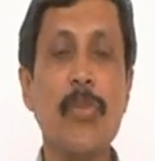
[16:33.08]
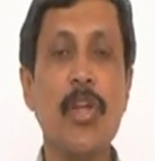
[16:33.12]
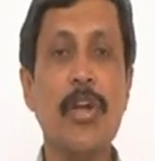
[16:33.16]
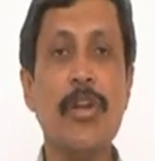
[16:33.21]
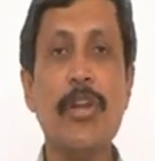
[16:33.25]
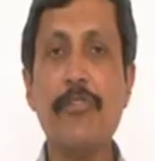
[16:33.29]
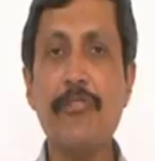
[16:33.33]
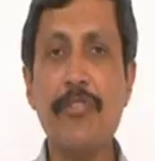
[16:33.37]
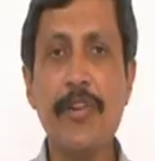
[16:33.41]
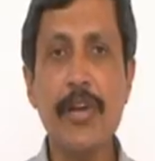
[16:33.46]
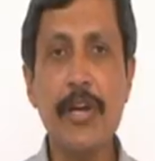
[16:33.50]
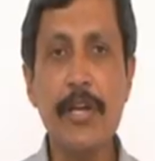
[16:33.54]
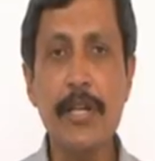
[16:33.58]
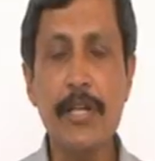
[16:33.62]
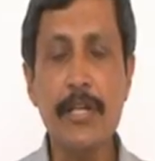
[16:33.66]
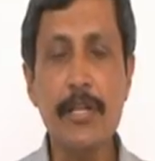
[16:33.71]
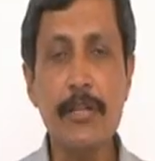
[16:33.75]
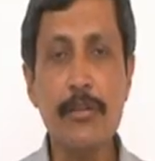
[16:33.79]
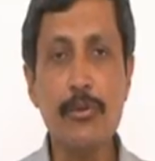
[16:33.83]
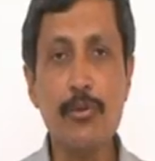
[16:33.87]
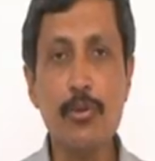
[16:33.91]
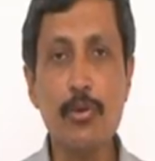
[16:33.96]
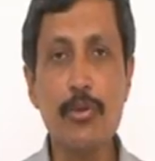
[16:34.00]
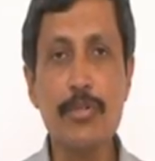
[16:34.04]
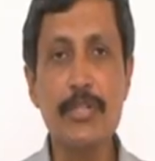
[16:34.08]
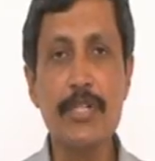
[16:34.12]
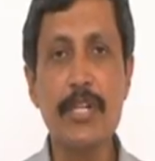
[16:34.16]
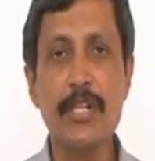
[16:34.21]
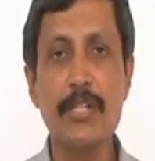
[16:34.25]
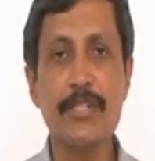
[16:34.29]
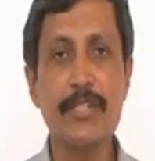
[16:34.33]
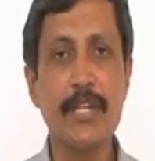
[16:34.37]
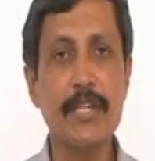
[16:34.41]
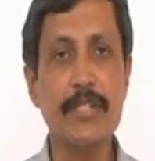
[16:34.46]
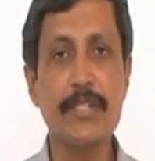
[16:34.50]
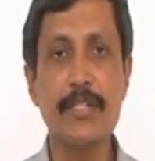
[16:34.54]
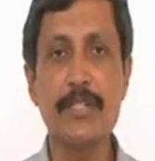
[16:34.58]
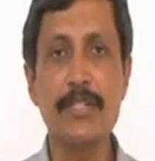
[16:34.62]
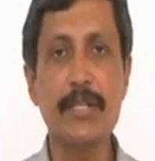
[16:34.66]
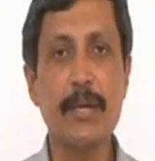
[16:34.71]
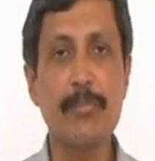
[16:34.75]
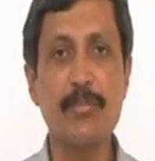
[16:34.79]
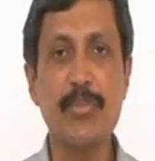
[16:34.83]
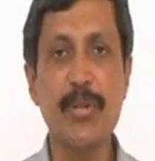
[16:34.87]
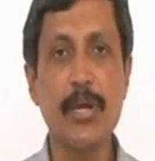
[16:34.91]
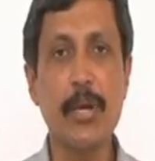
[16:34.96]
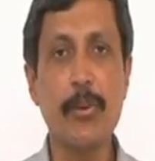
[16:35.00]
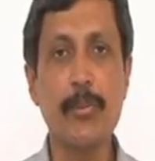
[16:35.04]
definitely no sales tax is
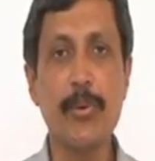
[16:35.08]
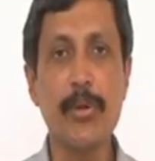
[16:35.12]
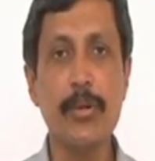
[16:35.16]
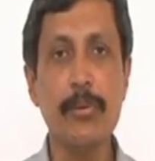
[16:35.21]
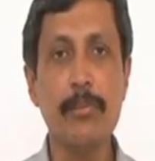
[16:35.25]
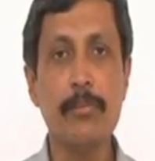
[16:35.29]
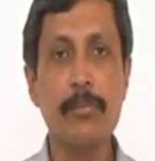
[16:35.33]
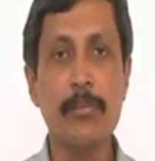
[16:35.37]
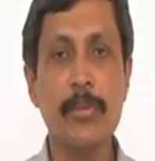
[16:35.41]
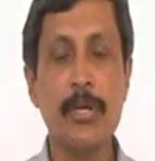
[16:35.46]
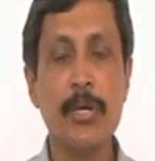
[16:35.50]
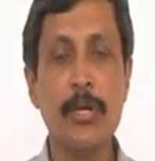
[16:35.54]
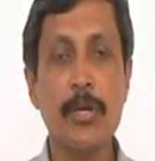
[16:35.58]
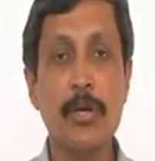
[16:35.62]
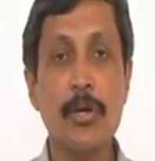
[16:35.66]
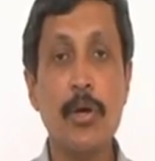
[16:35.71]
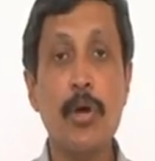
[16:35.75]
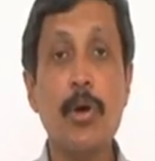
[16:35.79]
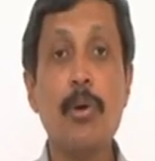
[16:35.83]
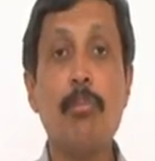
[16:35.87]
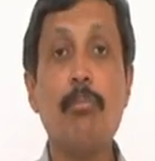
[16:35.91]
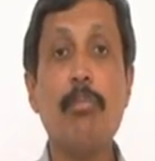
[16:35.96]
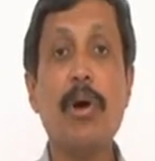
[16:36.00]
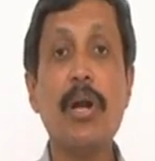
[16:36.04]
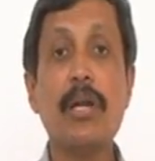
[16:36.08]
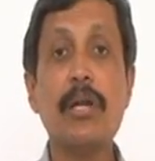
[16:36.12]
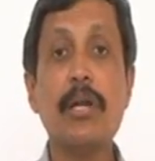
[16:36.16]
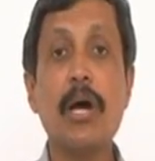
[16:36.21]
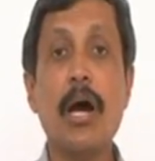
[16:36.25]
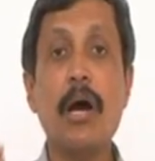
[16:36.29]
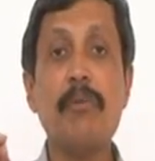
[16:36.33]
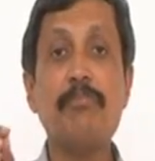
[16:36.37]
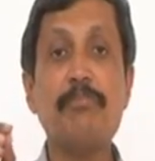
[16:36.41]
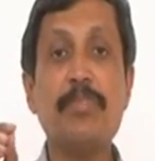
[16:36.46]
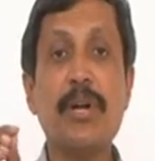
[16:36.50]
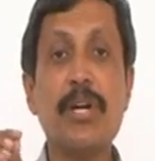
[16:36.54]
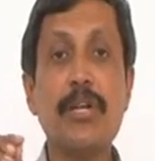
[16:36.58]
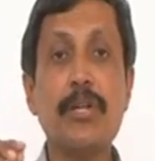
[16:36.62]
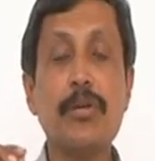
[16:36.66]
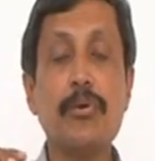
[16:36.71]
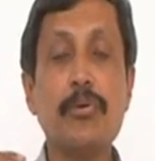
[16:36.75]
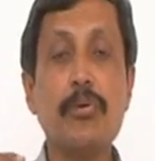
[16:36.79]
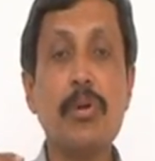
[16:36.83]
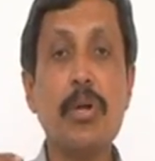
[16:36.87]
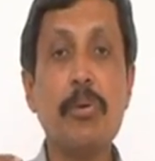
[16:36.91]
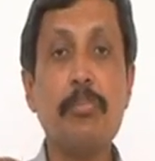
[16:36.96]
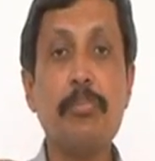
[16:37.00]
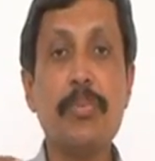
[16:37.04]
applicable, but a
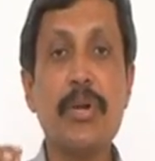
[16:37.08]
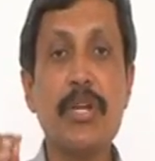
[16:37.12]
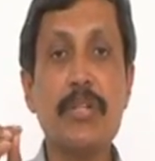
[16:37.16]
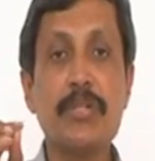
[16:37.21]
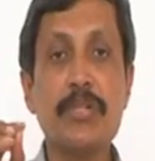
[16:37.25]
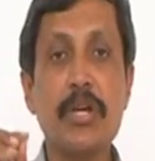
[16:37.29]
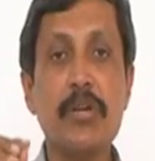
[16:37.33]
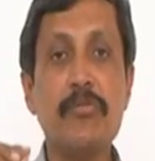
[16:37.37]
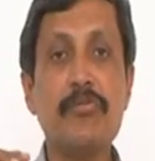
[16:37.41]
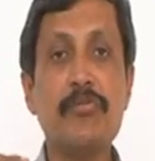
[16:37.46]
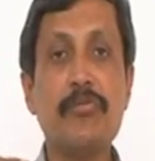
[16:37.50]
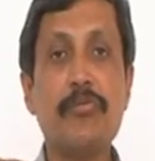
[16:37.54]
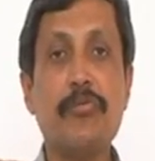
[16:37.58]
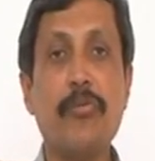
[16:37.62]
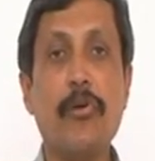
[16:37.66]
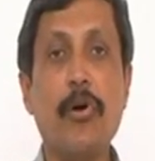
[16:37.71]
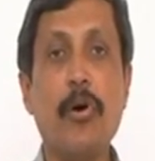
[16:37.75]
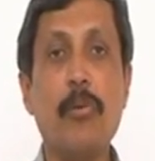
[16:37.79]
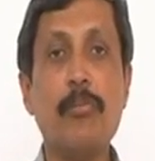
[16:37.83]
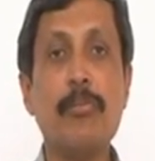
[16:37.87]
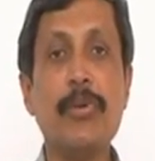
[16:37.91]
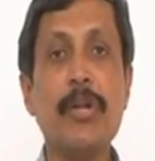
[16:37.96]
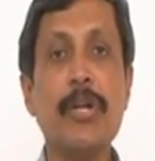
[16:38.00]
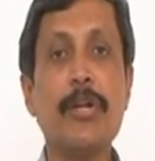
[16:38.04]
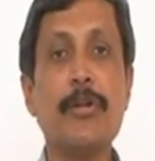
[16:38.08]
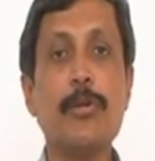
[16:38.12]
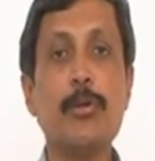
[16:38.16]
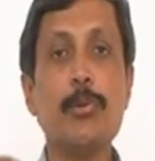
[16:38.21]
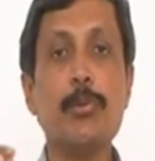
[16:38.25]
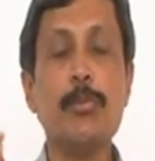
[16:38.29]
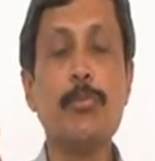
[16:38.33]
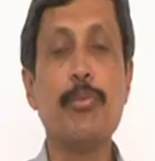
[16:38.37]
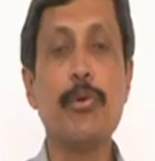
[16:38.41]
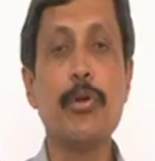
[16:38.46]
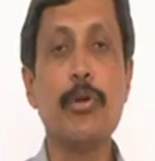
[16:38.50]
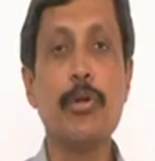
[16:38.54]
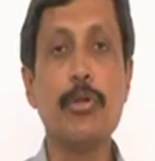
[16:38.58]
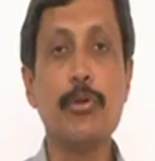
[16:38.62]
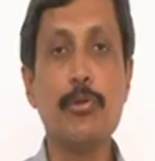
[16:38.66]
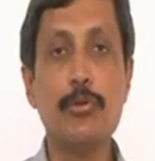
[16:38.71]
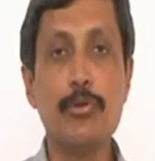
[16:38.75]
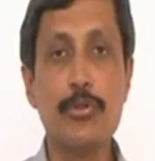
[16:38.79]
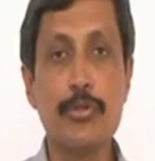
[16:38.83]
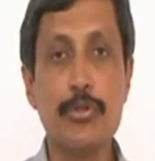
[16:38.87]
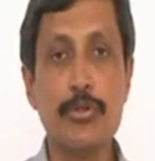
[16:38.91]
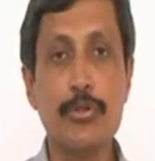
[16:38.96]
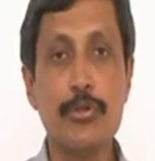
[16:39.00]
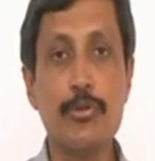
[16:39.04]
particular prescribed form need to be
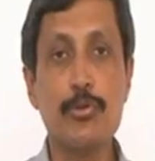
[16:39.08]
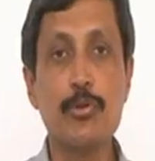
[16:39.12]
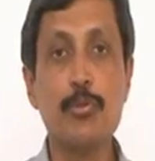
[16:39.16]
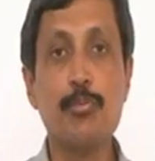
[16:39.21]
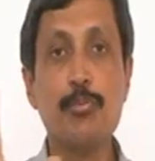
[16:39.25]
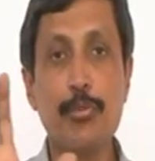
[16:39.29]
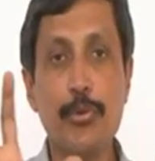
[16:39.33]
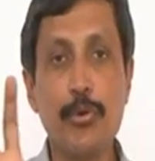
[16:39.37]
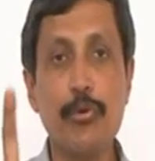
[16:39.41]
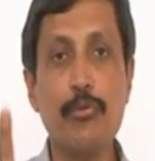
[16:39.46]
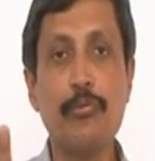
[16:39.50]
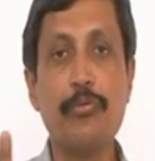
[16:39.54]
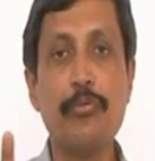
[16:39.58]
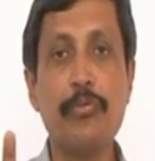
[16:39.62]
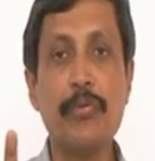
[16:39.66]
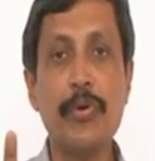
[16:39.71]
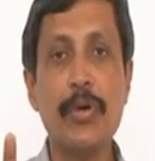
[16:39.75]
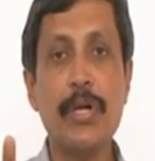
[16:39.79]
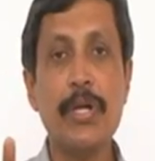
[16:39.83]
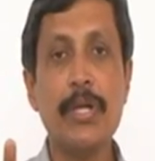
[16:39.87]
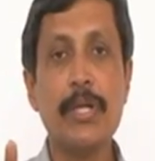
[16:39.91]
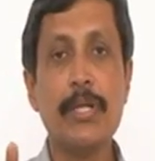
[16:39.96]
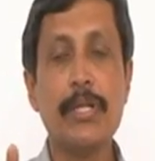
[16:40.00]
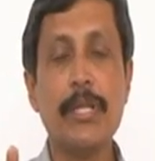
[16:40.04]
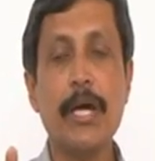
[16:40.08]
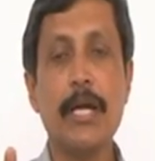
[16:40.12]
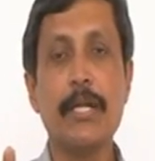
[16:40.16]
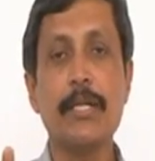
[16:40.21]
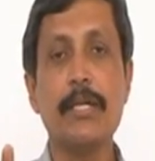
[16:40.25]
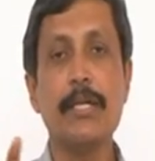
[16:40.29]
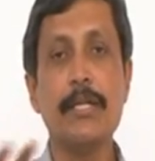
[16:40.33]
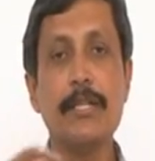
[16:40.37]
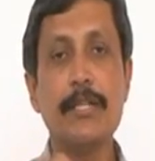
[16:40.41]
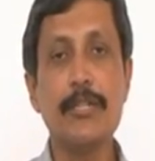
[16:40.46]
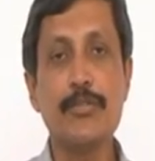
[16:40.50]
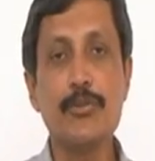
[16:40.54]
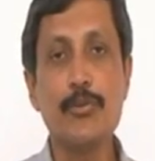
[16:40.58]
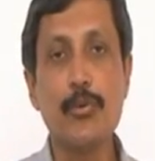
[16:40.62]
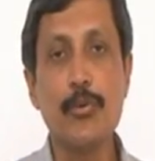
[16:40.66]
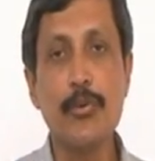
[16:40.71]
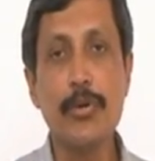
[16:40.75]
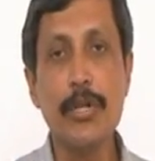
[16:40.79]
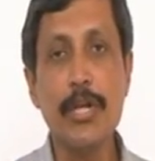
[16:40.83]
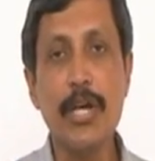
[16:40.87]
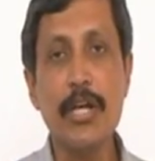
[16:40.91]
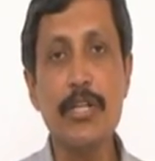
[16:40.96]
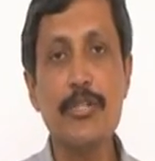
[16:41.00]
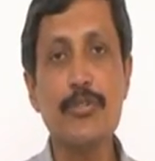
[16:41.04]
produced to prove that it is
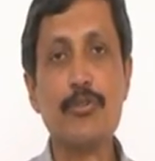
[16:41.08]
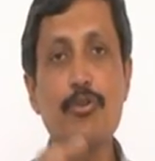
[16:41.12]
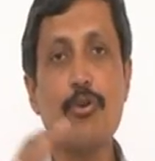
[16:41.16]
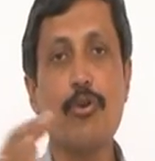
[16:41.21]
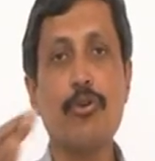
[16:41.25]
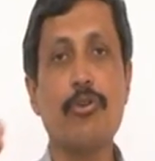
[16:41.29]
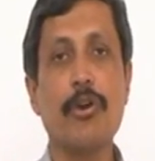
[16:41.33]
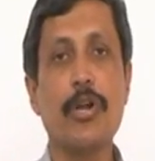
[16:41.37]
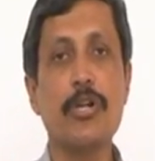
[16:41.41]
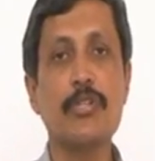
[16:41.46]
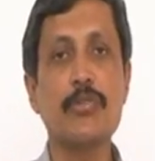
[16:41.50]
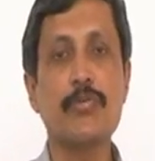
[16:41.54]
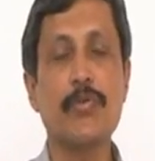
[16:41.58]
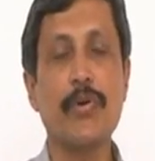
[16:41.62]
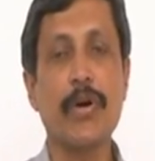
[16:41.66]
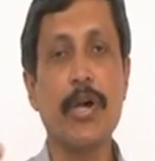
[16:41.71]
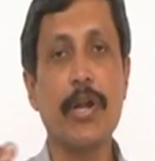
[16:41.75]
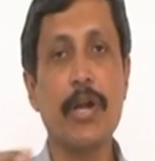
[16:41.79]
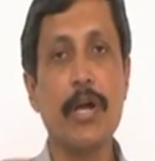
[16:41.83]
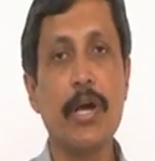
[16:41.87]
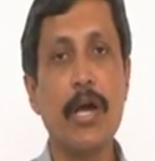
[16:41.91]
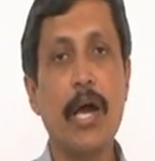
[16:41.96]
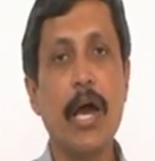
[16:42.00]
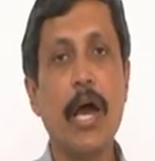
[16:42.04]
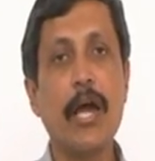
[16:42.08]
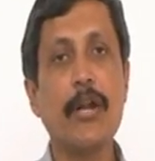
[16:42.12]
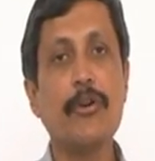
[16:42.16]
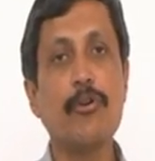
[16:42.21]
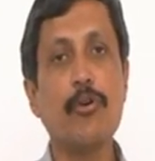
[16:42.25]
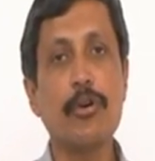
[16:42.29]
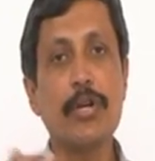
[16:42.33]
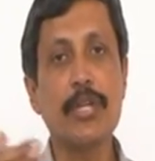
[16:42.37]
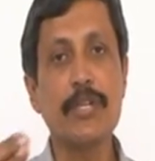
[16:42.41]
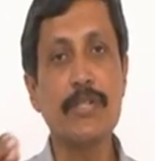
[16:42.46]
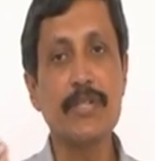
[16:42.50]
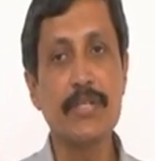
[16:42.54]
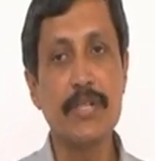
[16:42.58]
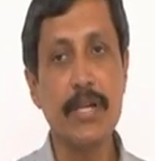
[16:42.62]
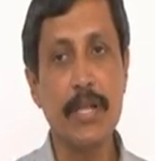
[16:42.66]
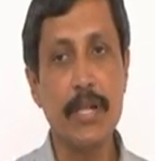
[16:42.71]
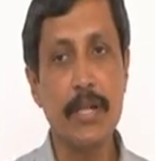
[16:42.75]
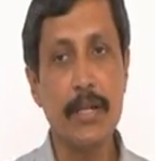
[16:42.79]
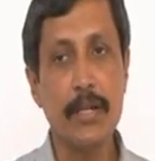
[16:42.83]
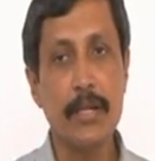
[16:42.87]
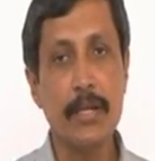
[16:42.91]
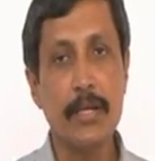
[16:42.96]
only a stock transfer and not a sale.